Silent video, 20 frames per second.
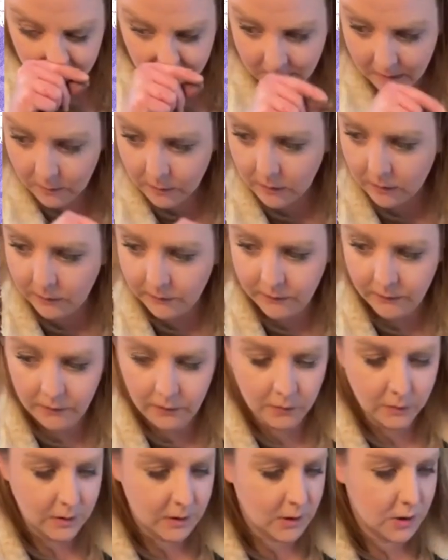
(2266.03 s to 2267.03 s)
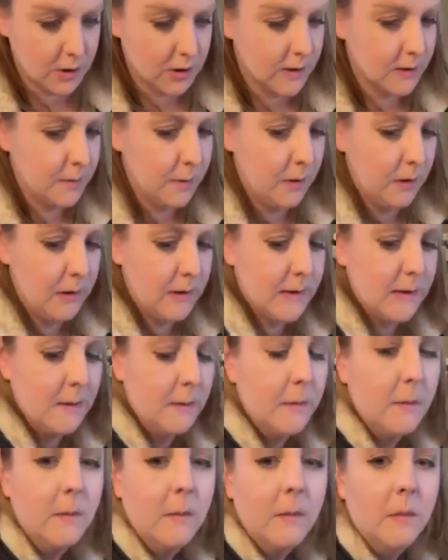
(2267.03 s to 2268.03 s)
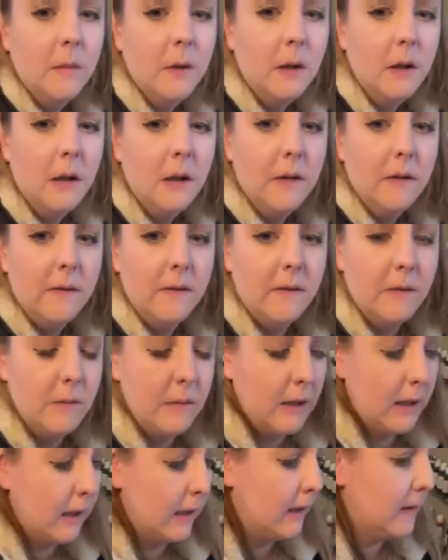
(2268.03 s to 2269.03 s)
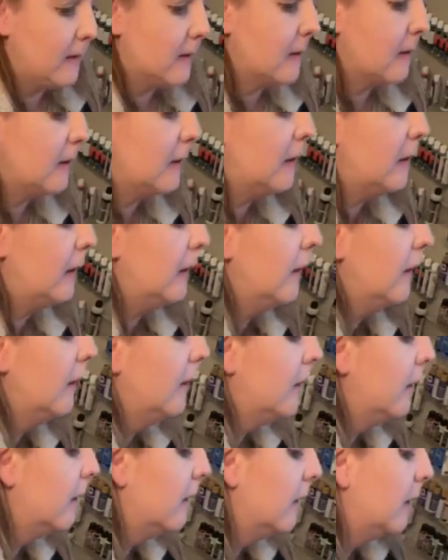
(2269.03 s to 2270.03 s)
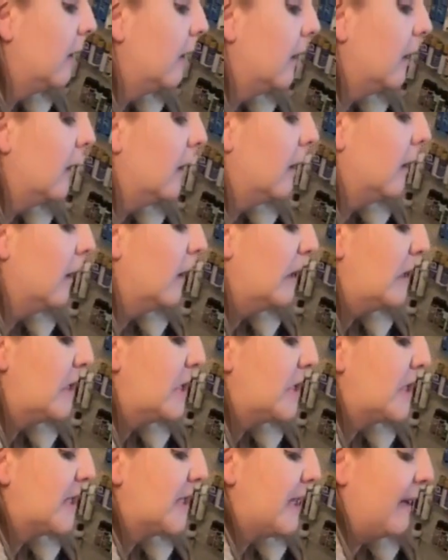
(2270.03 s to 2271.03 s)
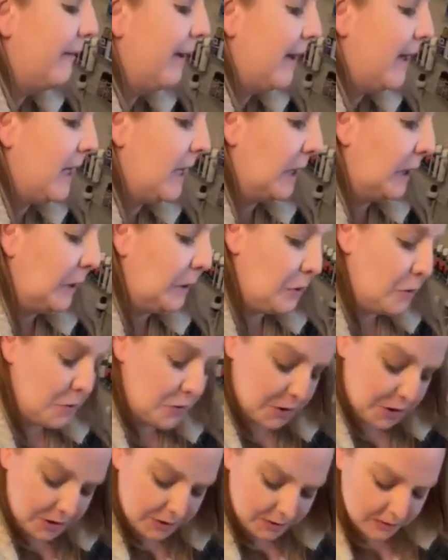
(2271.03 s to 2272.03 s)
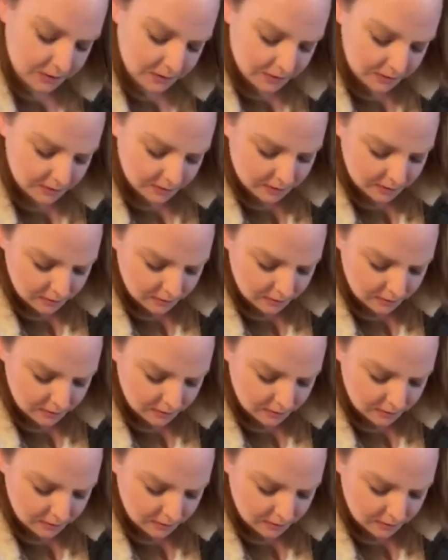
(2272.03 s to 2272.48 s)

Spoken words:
And I think what I'll do is just put some lines on here and just give it the illusion.